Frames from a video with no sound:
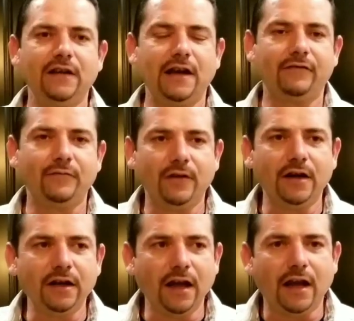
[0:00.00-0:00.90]

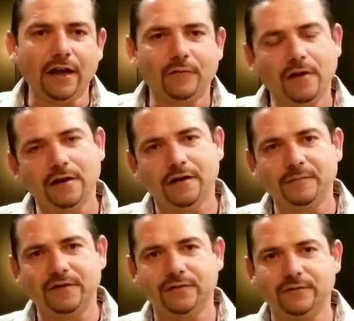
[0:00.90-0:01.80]
Everyone, and
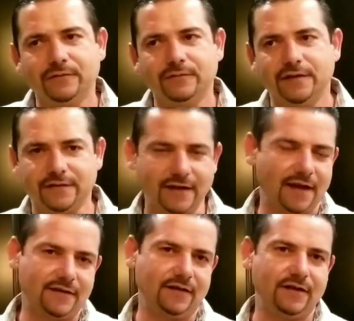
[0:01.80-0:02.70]
welcome to this
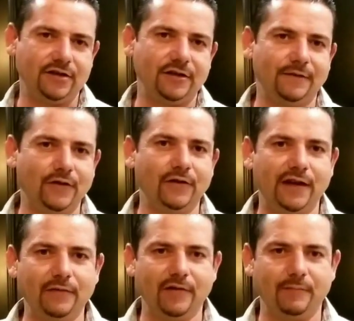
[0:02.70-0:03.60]
next edition of
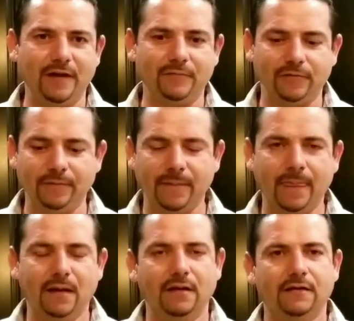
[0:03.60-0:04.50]
Cooking with Memo.
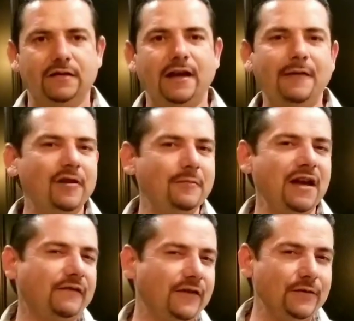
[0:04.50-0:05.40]
Today I'm going to
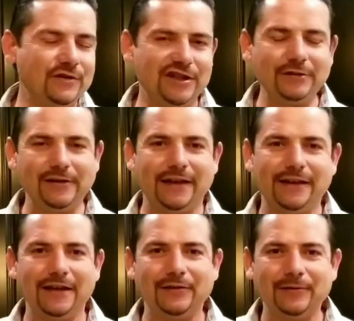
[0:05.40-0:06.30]
make for you Chino
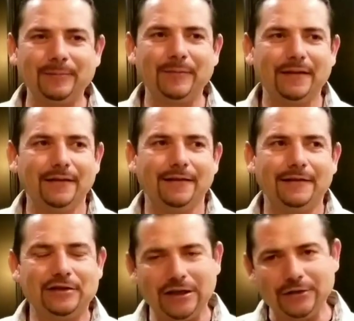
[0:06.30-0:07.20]
Latino.
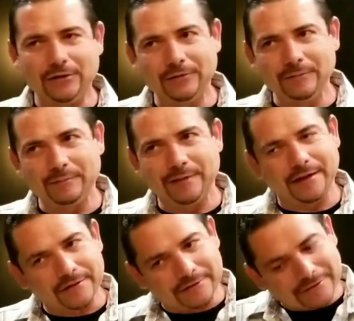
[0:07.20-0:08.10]
Chino
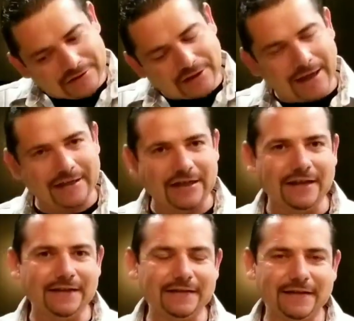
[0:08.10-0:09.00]
because it's
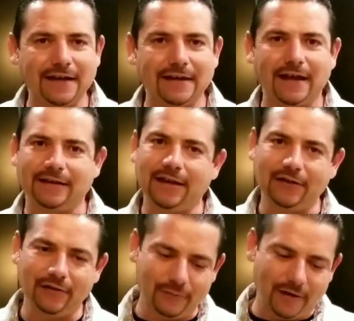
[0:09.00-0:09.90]
Chinese, and
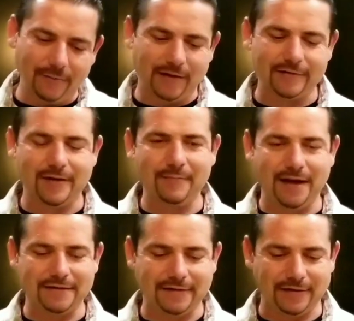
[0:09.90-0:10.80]
Latino, well, because I'm
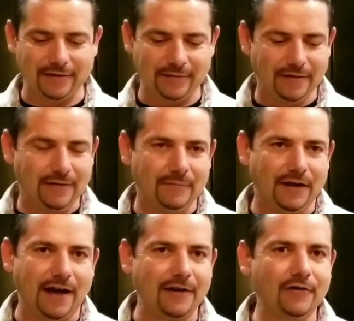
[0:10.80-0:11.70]
Mexican.
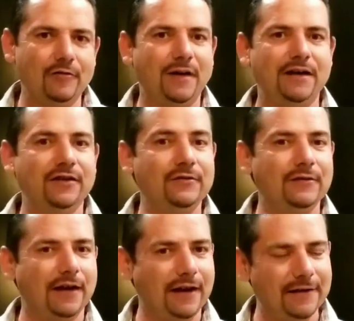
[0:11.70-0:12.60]
But I don't know about
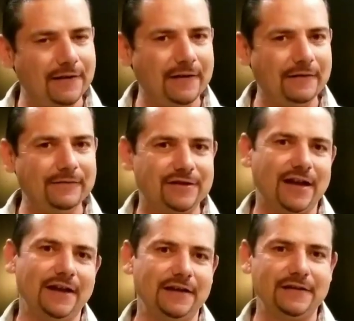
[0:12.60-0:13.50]
you, I love
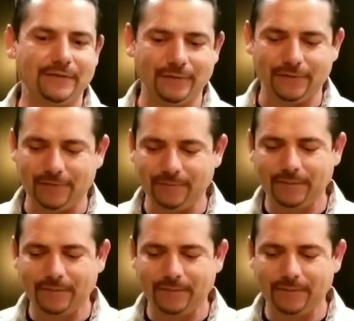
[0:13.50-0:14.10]
Chinese food.